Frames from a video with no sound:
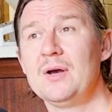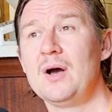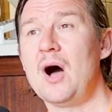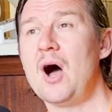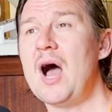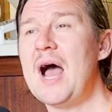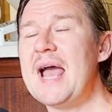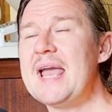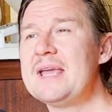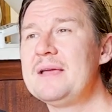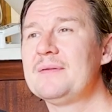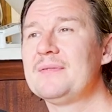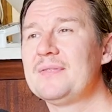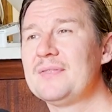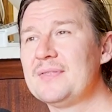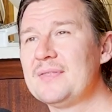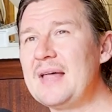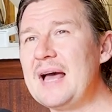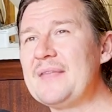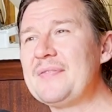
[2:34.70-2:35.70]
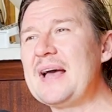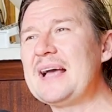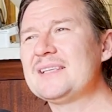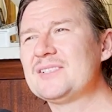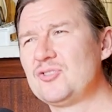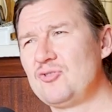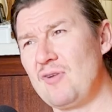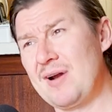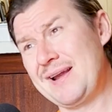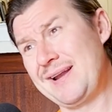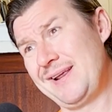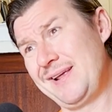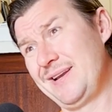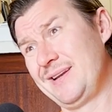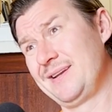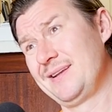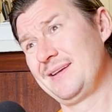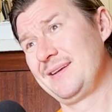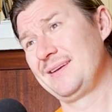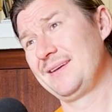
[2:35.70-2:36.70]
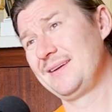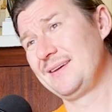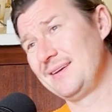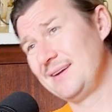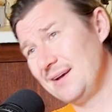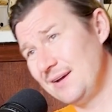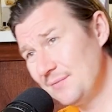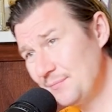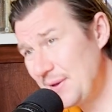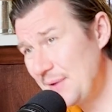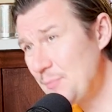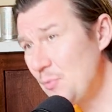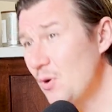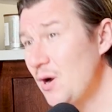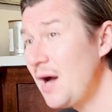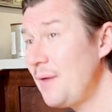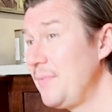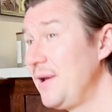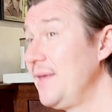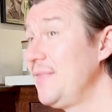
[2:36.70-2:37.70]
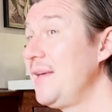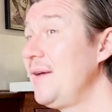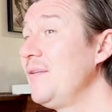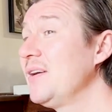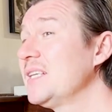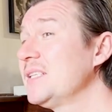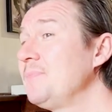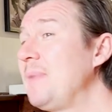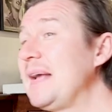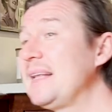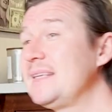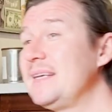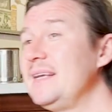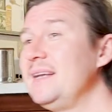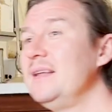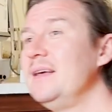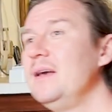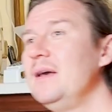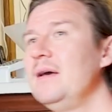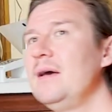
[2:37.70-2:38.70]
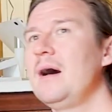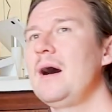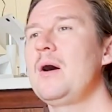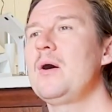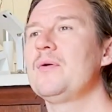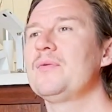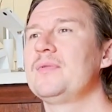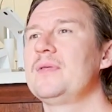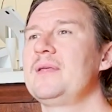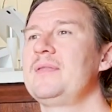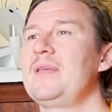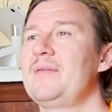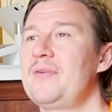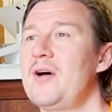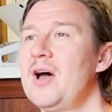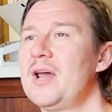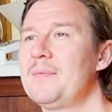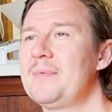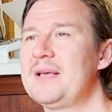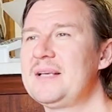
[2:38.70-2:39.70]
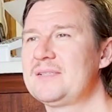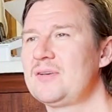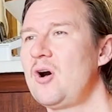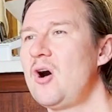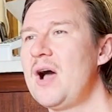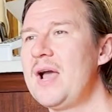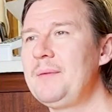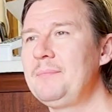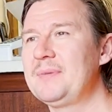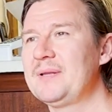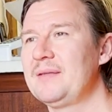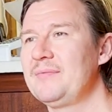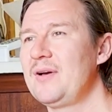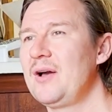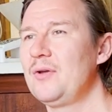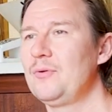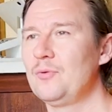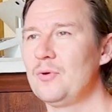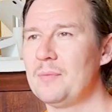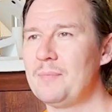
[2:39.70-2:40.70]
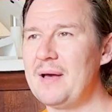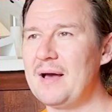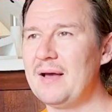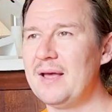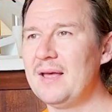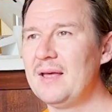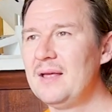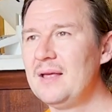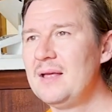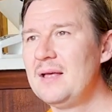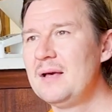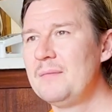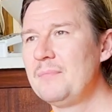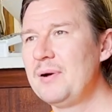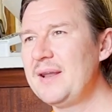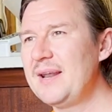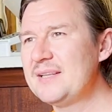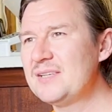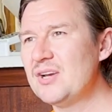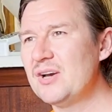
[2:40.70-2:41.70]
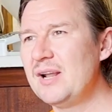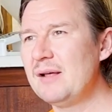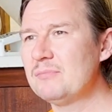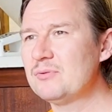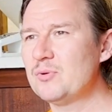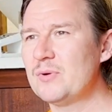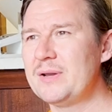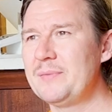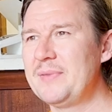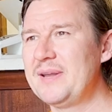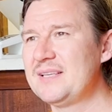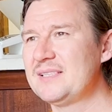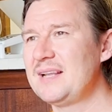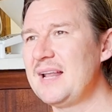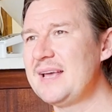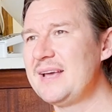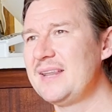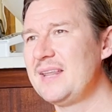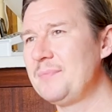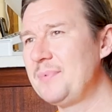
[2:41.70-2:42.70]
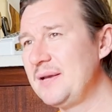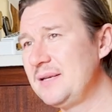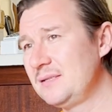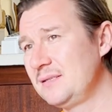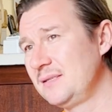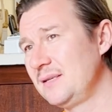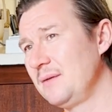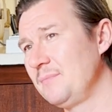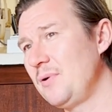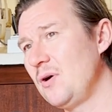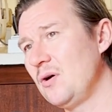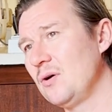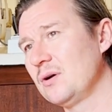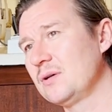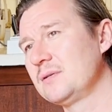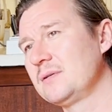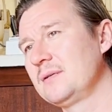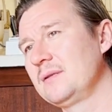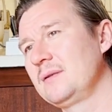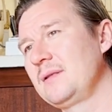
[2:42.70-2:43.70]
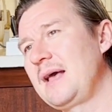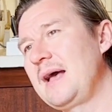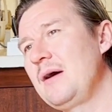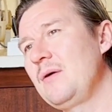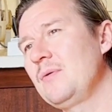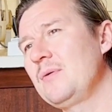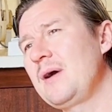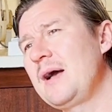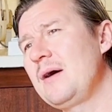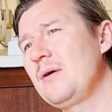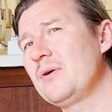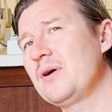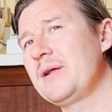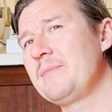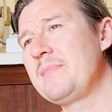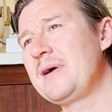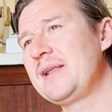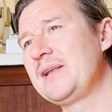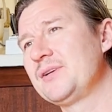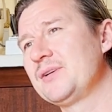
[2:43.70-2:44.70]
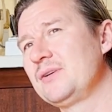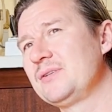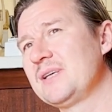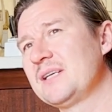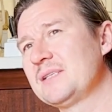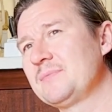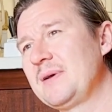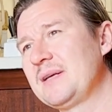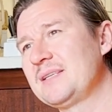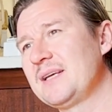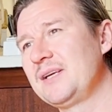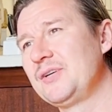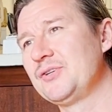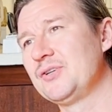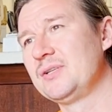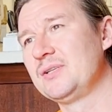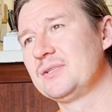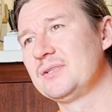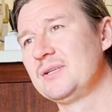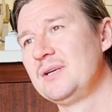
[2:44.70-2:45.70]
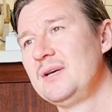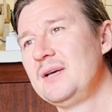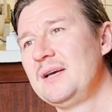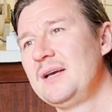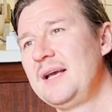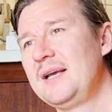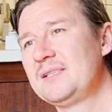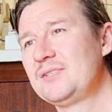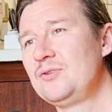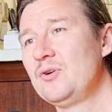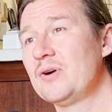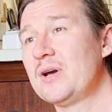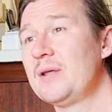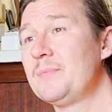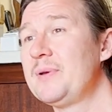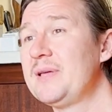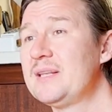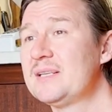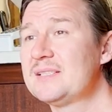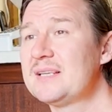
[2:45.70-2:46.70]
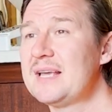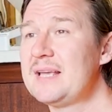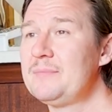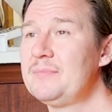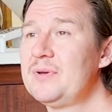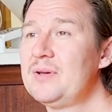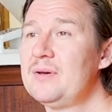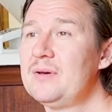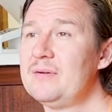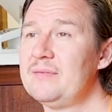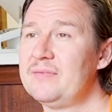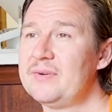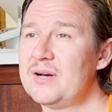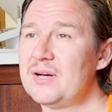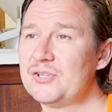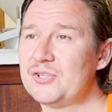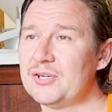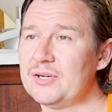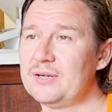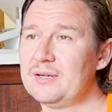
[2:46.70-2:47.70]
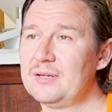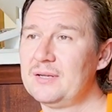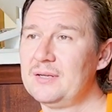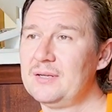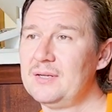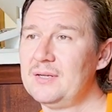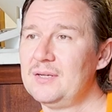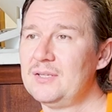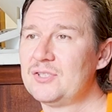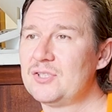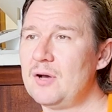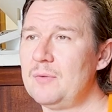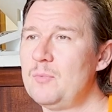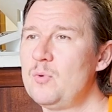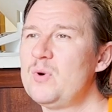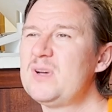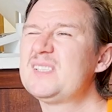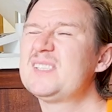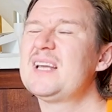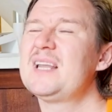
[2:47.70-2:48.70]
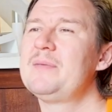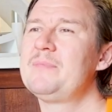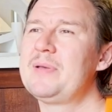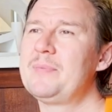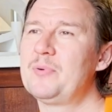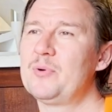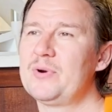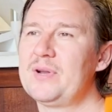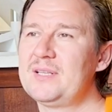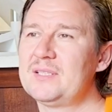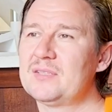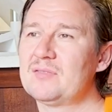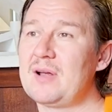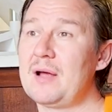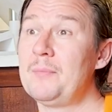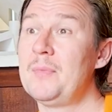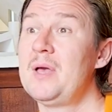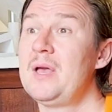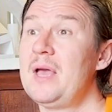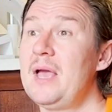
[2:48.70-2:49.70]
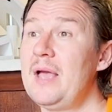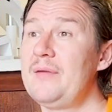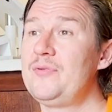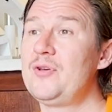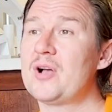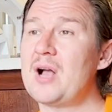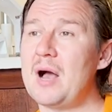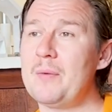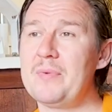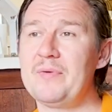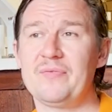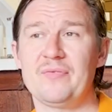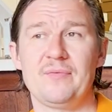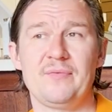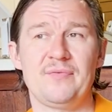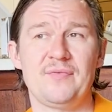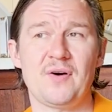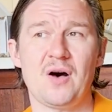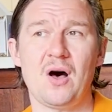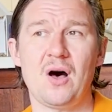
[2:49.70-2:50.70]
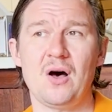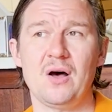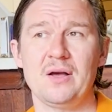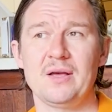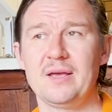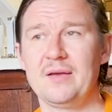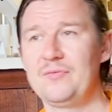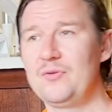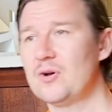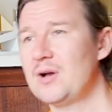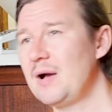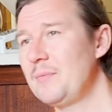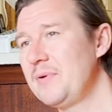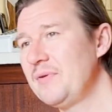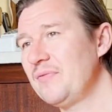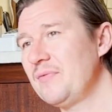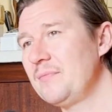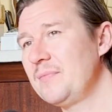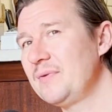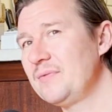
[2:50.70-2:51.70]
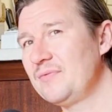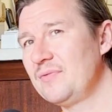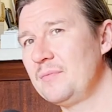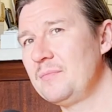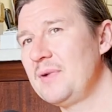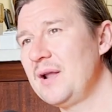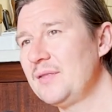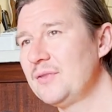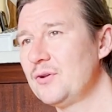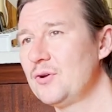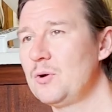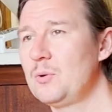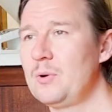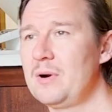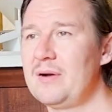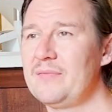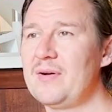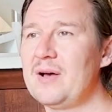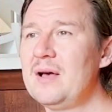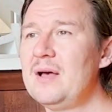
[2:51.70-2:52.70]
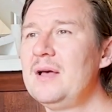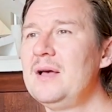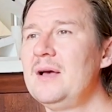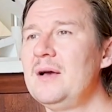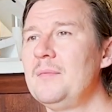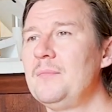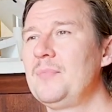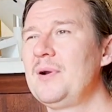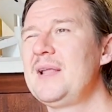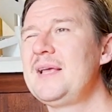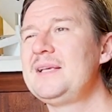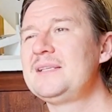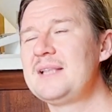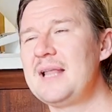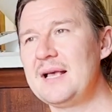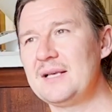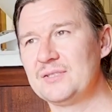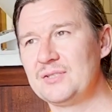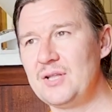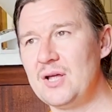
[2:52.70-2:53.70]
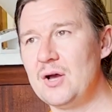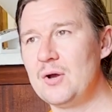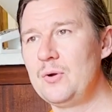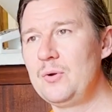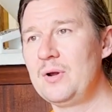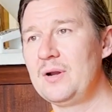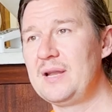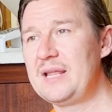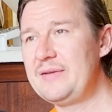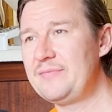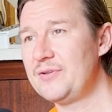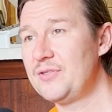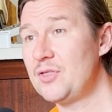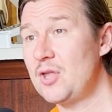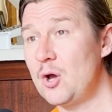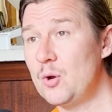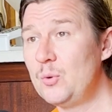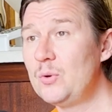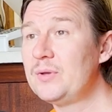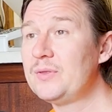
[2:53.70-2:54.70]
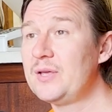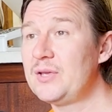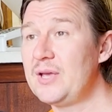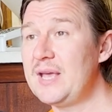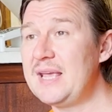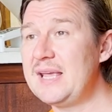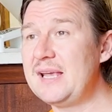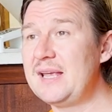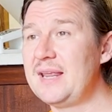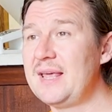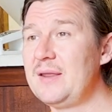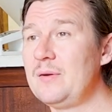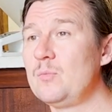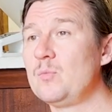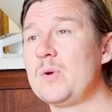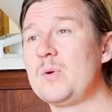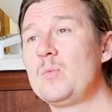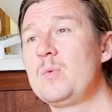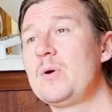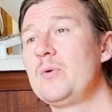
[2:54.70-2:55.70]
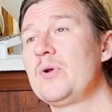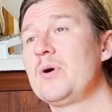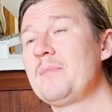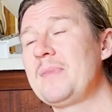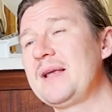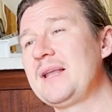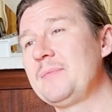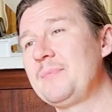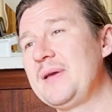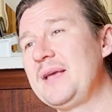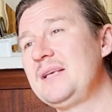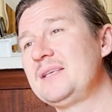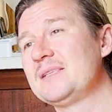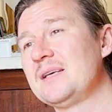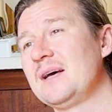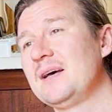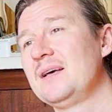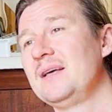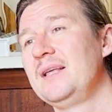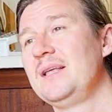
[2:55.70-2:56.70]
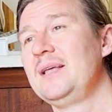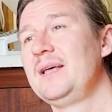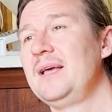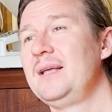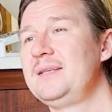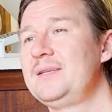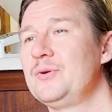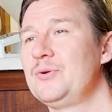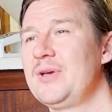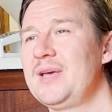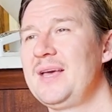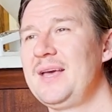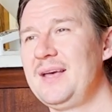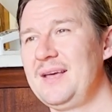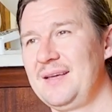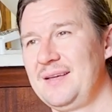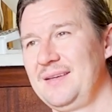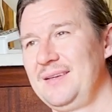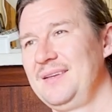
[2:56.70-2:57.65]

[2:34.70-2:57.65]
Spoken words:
I hate that. That's draining. People come here, they're expecting. They've heard of it, it's hyped. They've heard all about it, but they turn up 20 minutes late and their pizza's in a box. How can I manage those expectations? It's not going to be the same version. So I'm always telling people on Instagram, if you're coming from far, if you're coming from London or wherever, please let us know. Leave a note that you're eating in. We will not make the pizza until you're here.